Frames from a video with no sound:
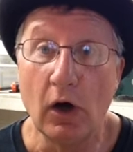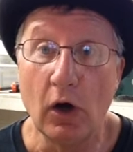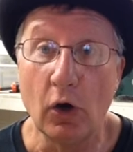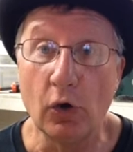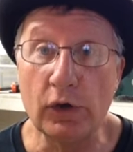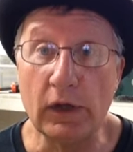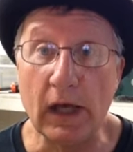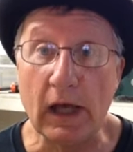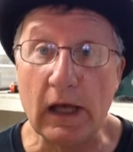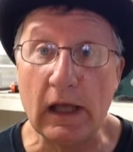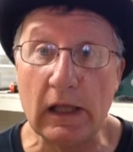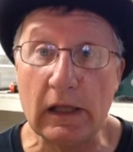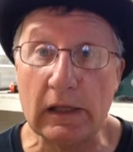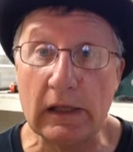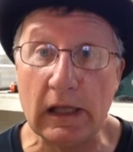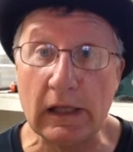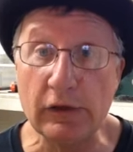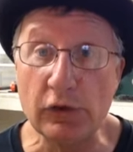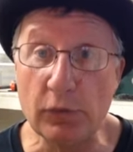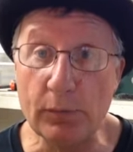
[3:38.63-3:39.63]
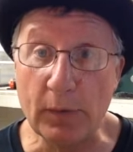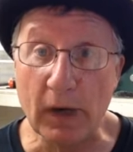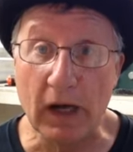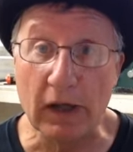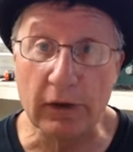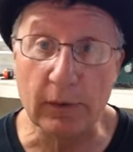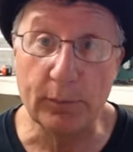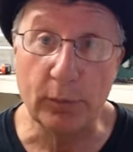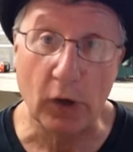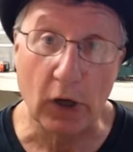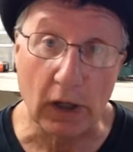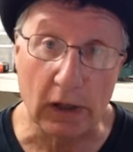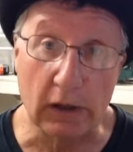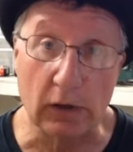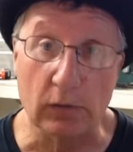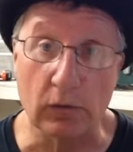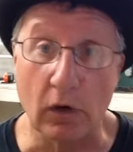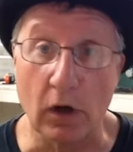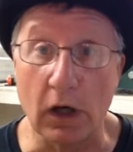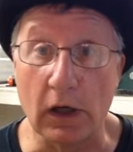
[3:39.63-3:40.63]
Okay, then you buy the
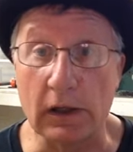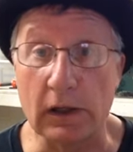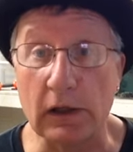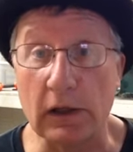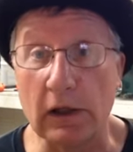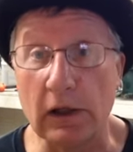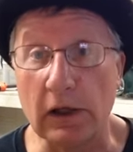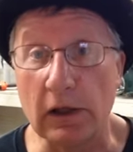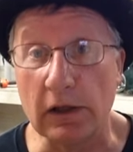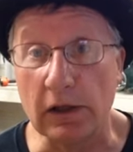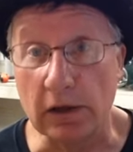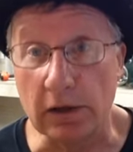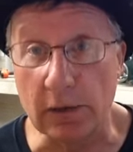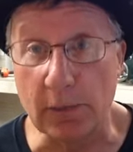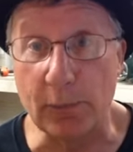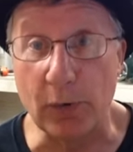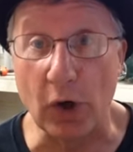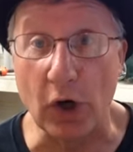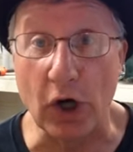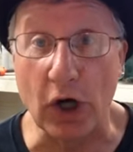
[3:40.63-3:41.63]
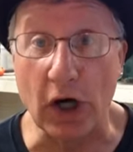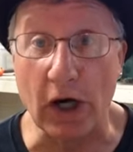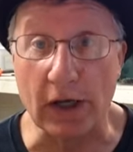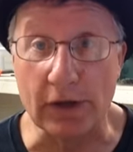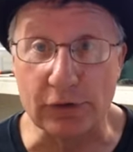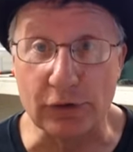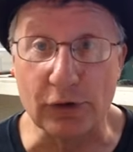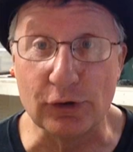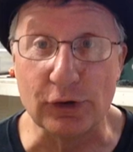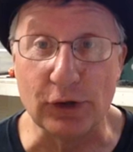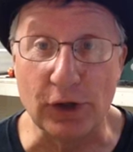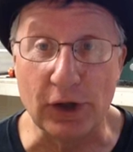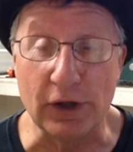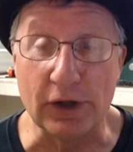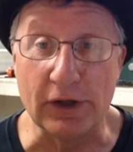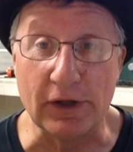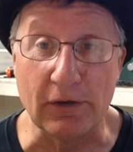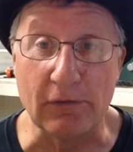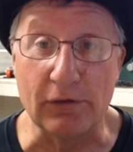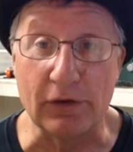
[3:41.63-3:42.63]
pocket rocket and the pot and the
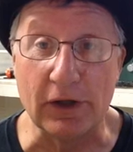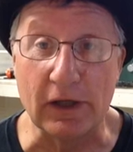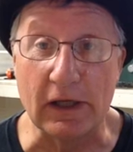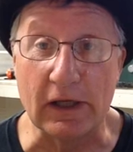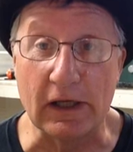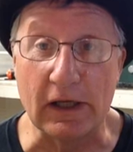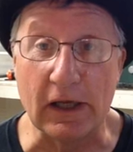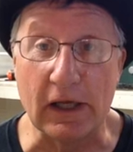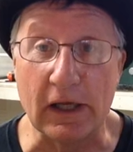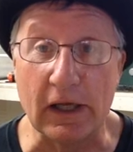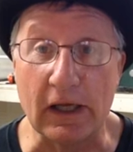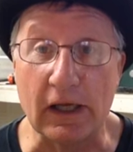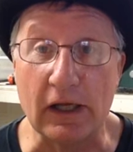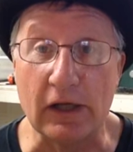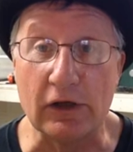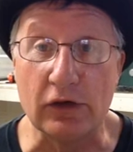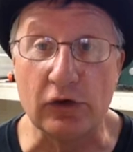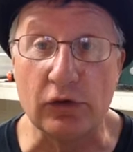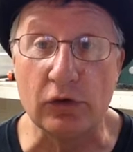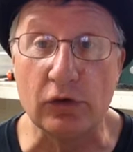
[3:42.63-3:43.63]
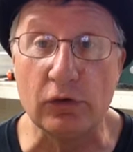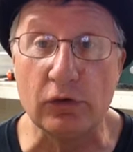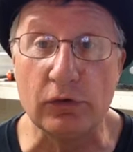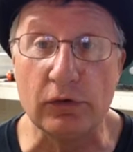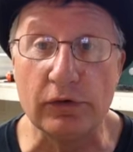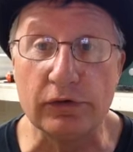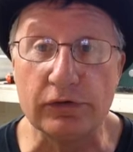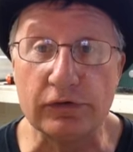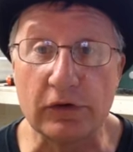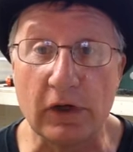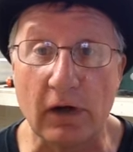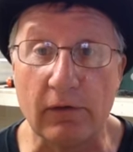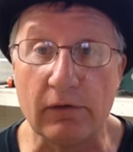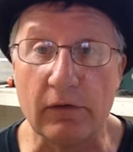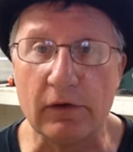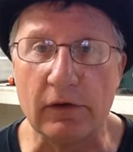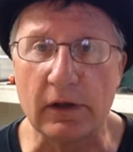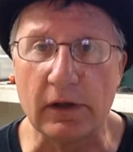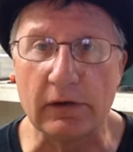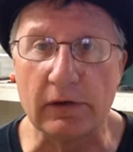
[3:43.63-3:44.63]
lid and everything, and you
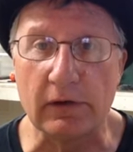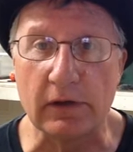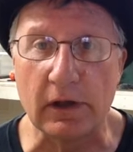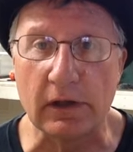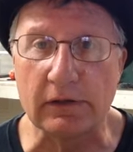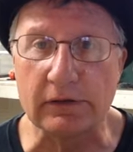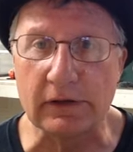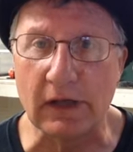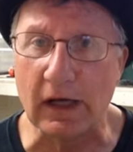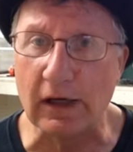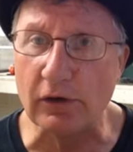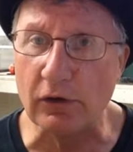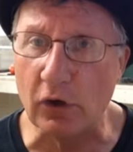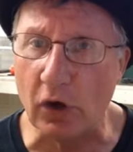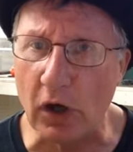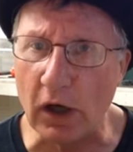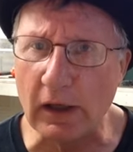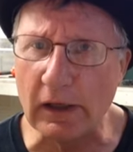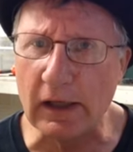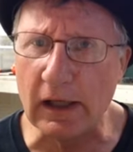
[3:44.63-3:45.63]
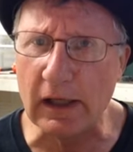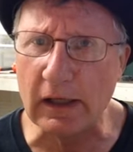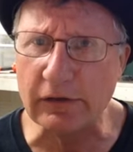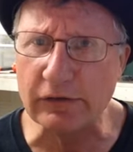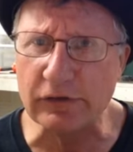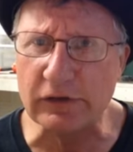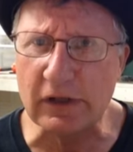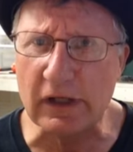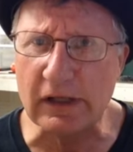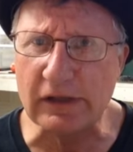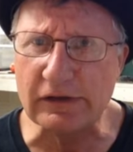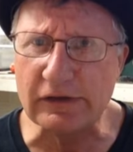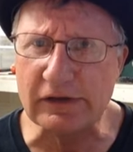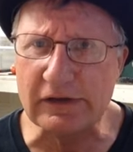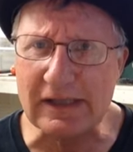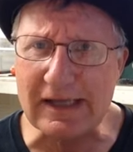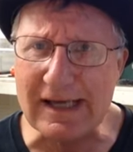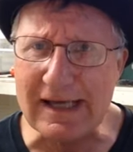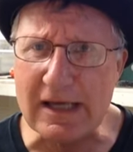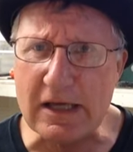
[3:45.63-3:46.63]
discover that things are not as they
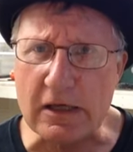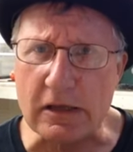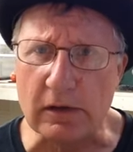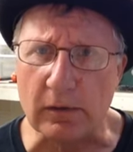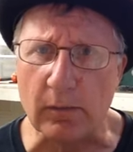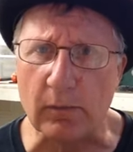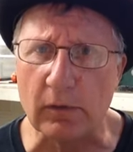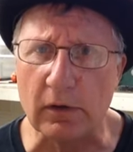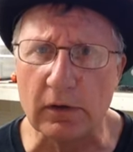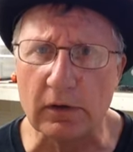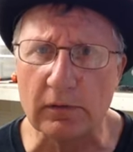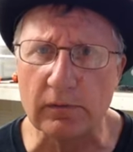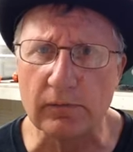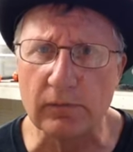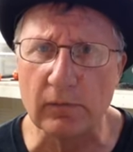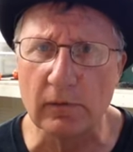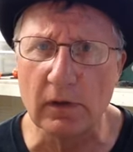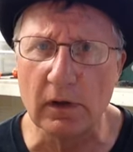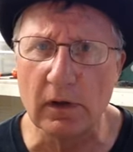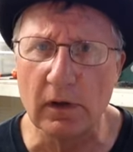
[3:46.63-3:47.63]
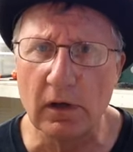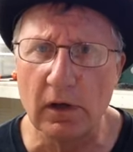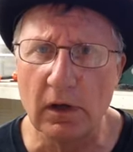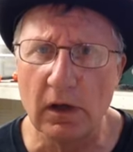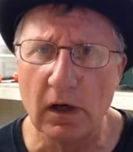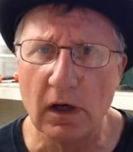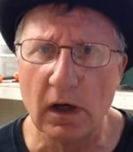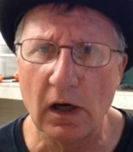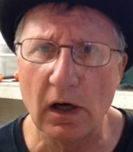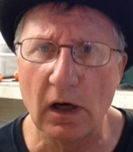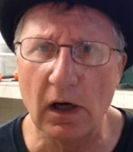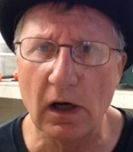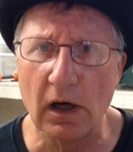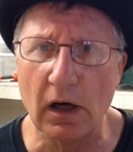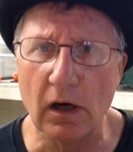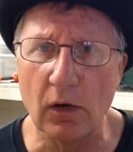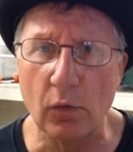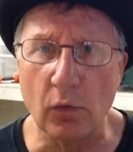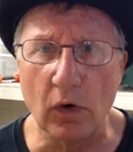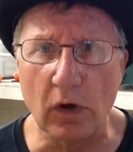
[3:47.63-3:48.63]
seem.
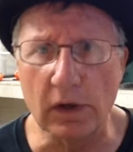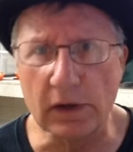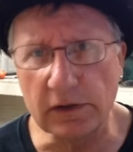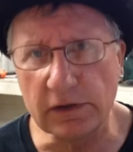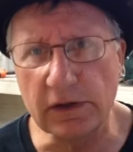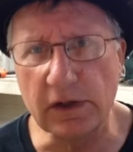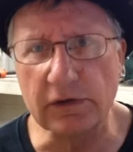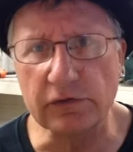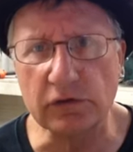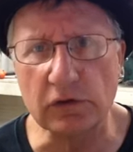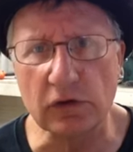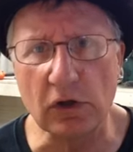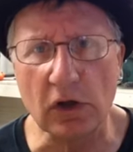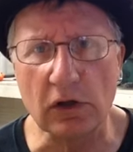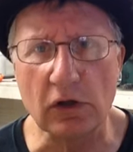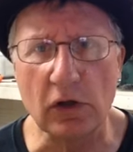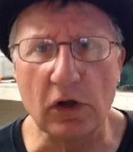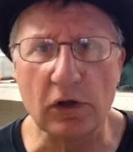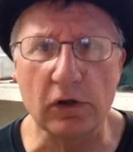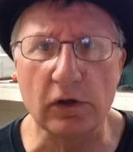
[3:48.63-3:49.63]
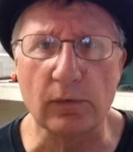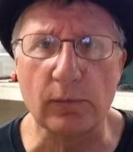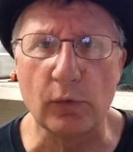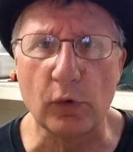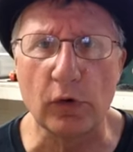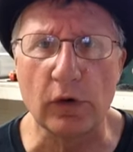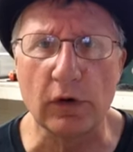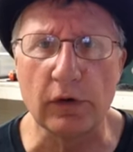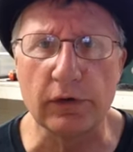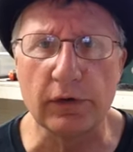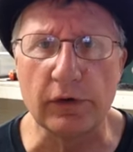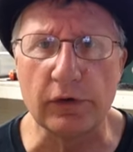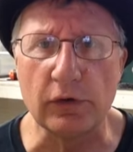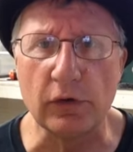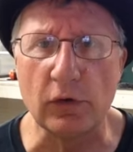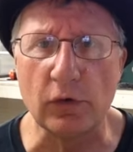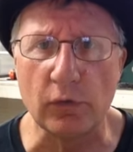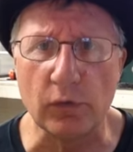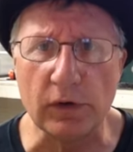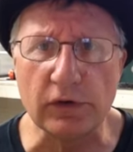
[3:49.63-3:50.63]
Water takes a lot longer to boil than
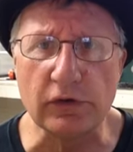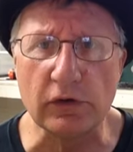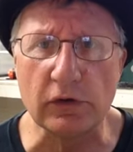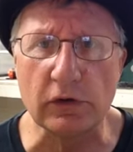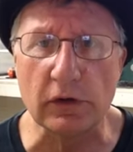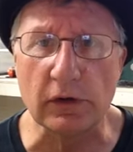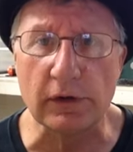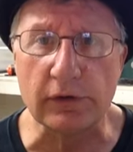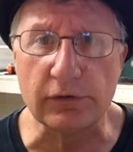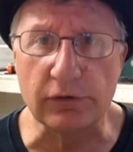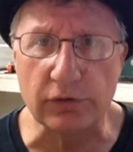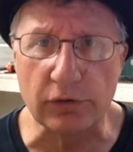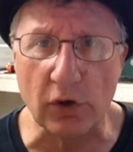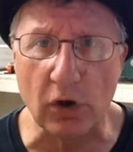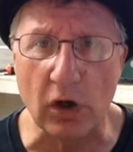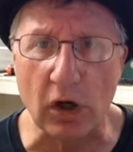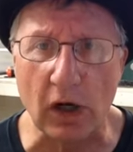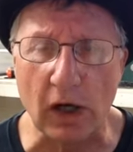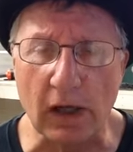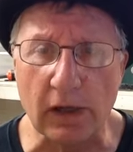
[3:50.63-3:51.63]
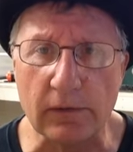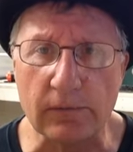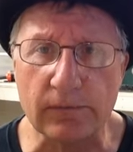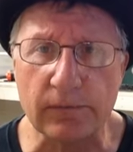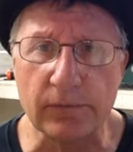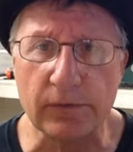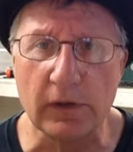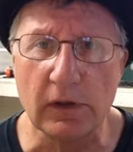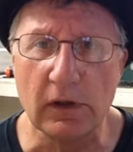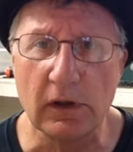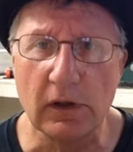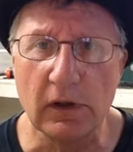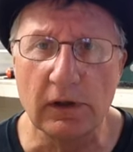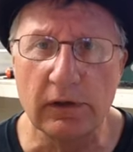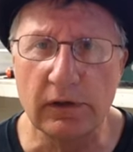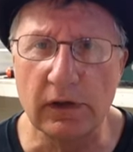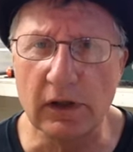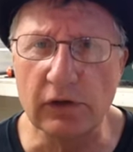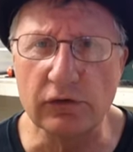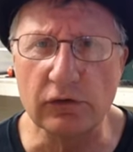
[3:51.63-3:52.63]
you originally thought.
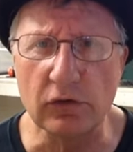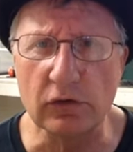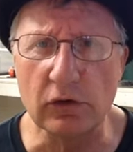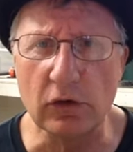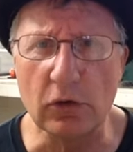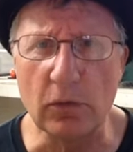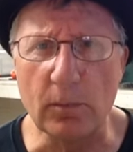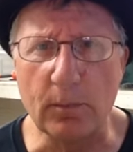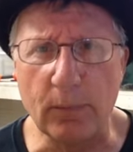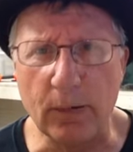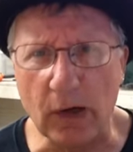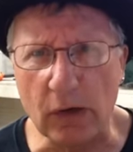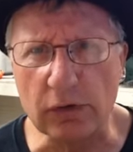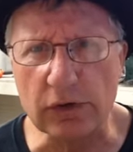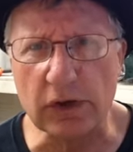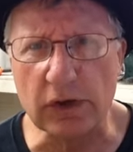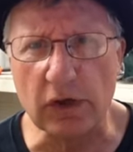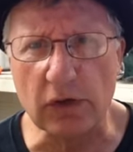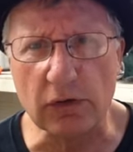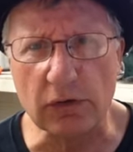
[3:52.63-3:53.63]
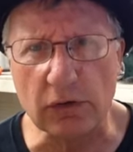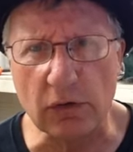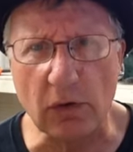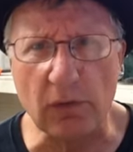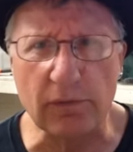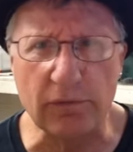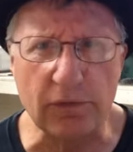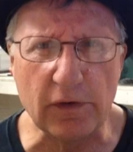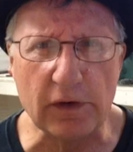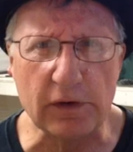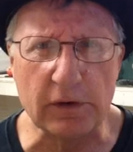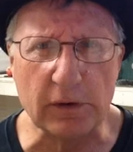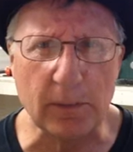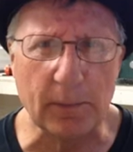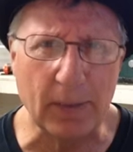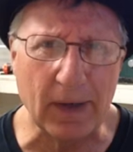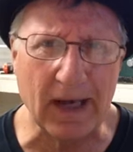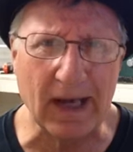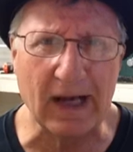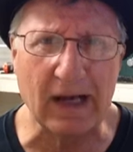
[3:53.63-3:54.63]
Things are a little bulkier and don't fit in your
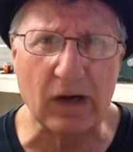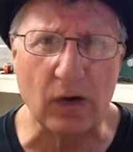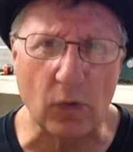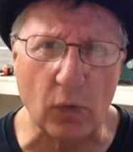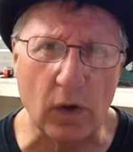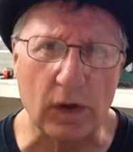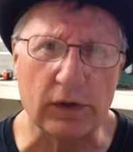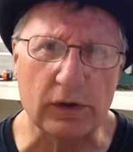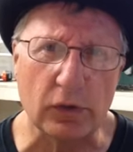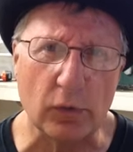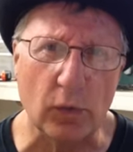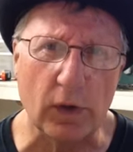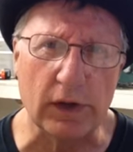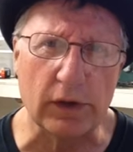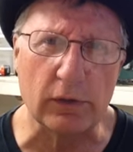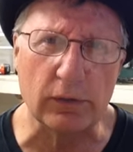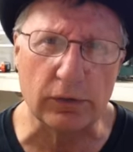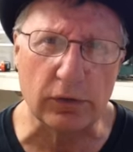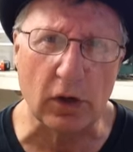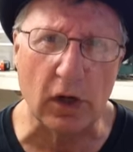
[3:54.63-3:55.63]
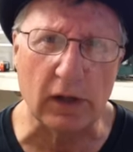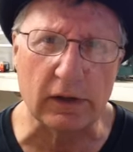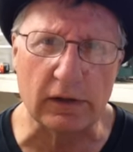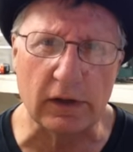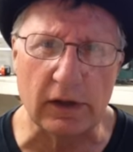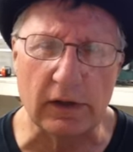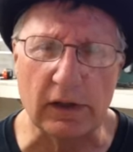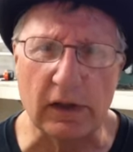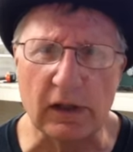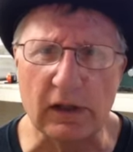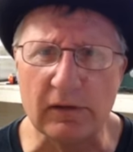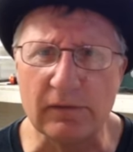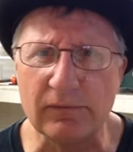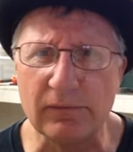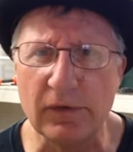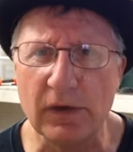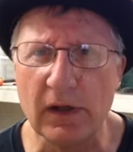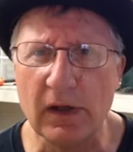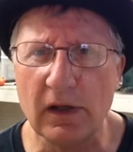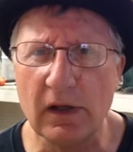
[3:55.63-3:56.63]
pack quite the way you thought they did.
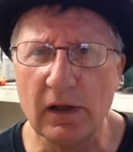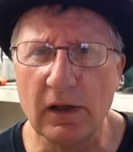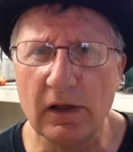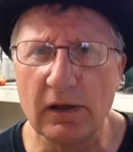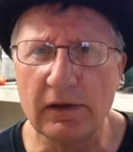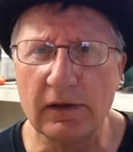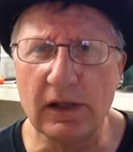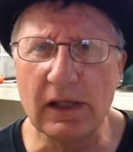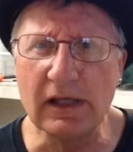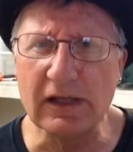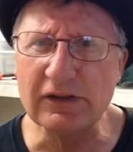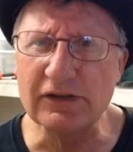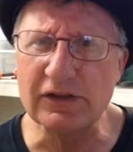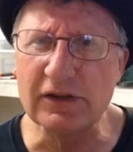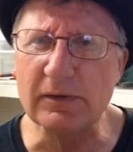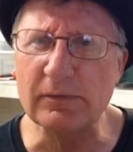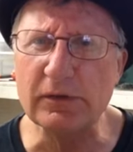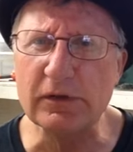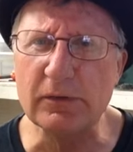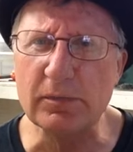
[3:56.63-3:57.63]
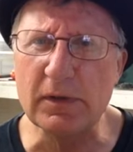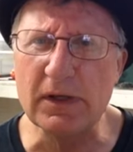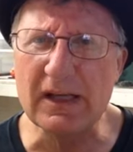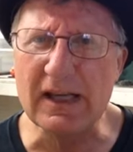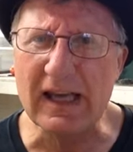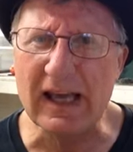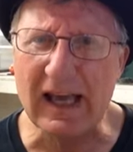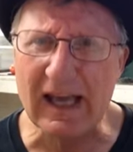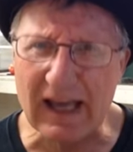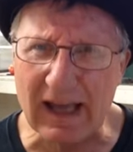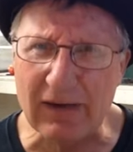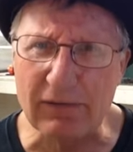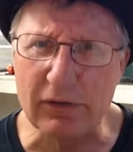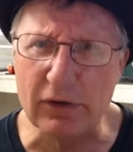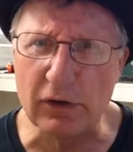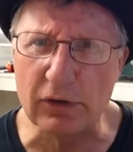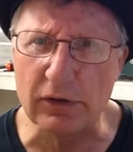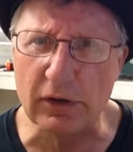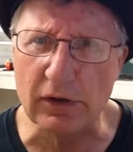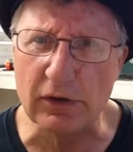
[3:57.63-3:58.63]
Things seems to be
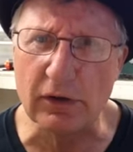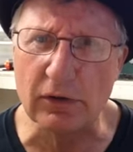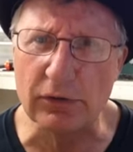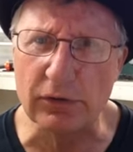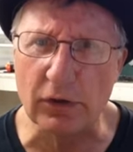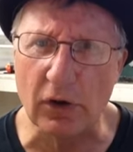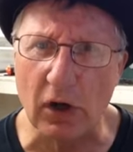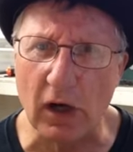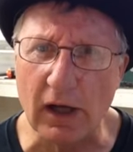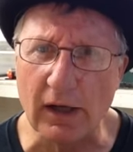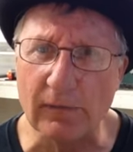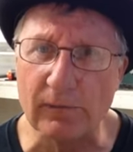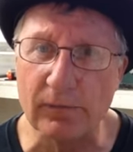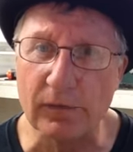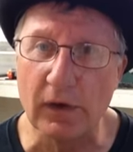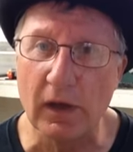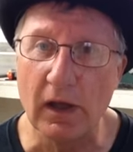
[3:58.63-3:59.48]
heavier than you thought.